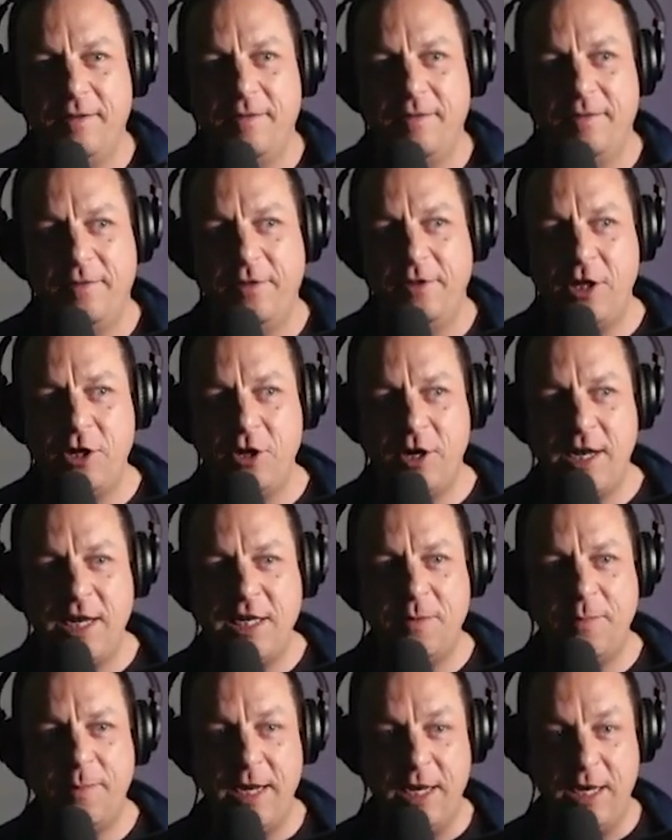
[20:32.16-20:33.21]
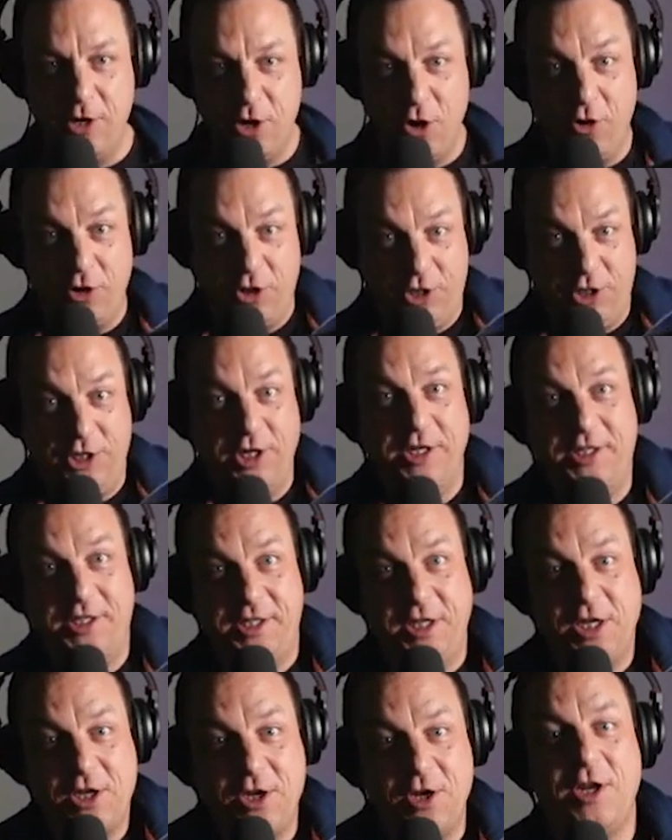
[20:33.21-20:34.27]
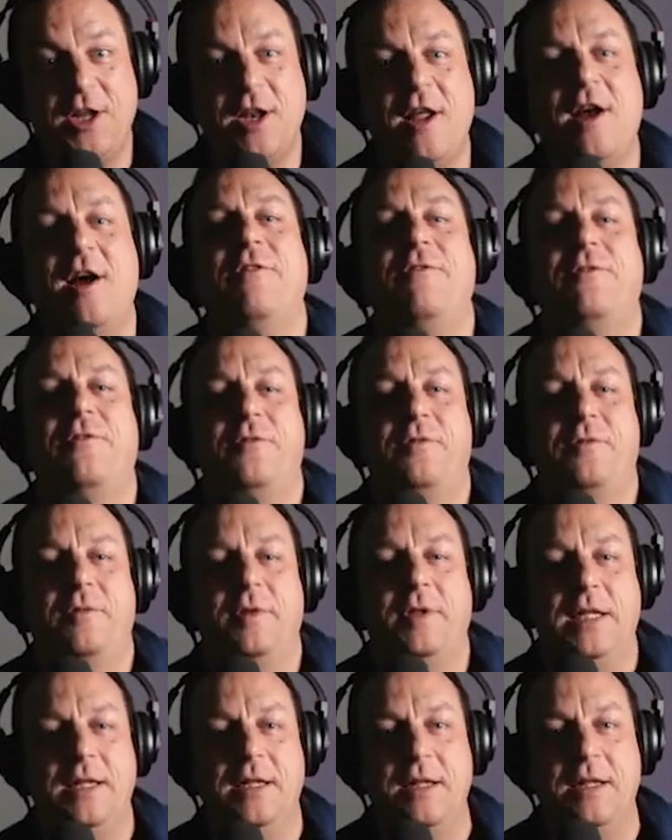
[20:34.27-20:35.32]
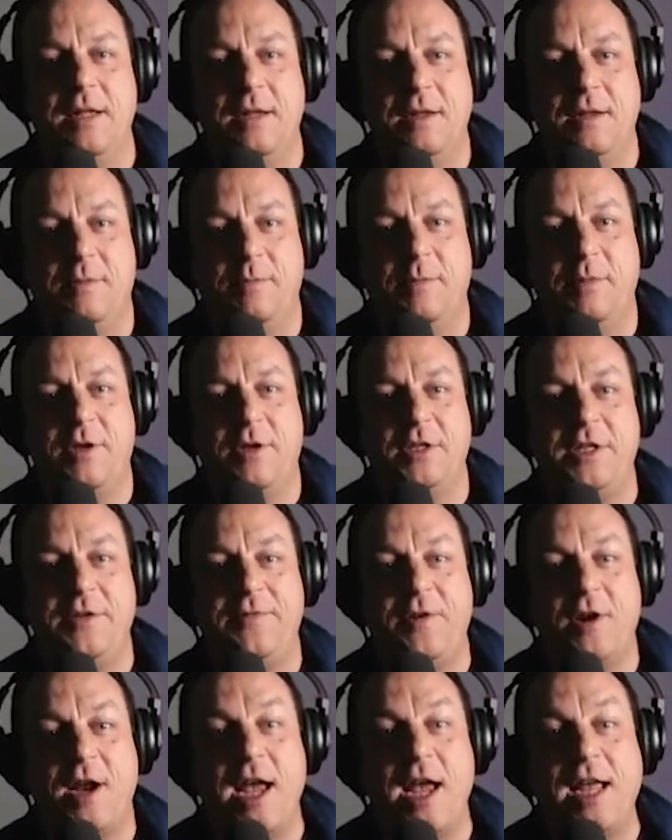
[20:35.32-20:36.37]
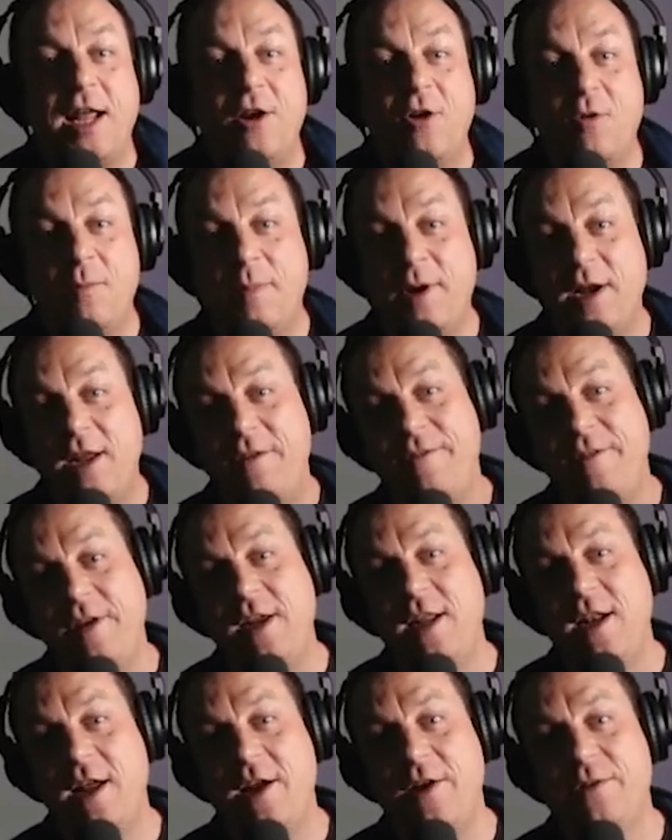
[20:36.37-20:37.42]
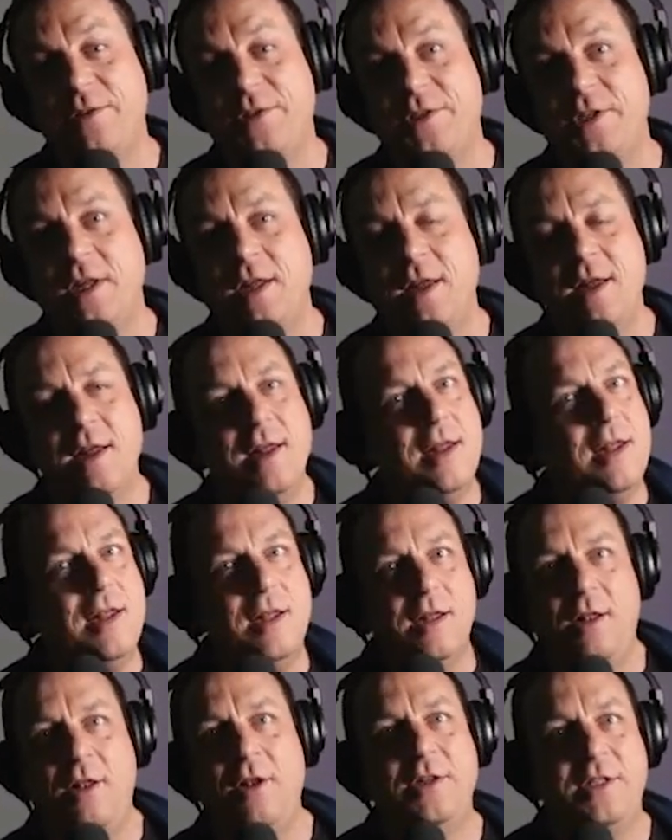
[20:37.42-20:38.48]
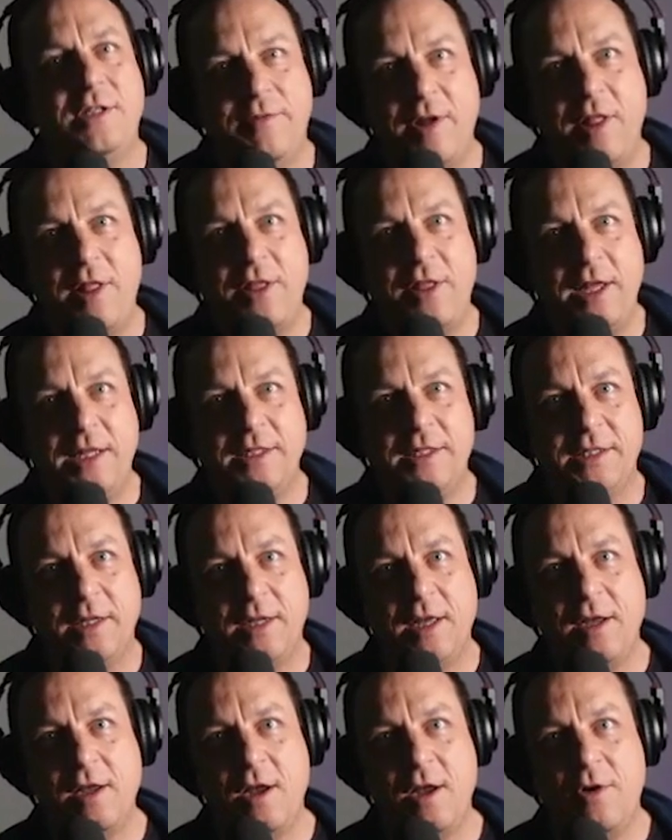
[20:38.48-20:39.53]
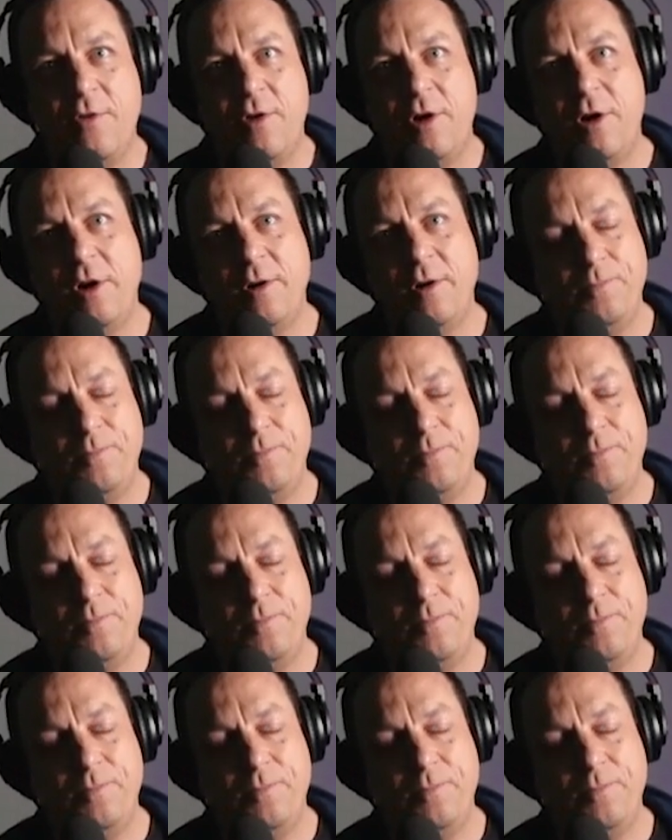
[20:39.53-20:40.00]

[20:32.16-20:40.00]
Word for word: than you need to be, not just good enough. Because if you're hanging on by your fingernails, lots of other things can go wrong.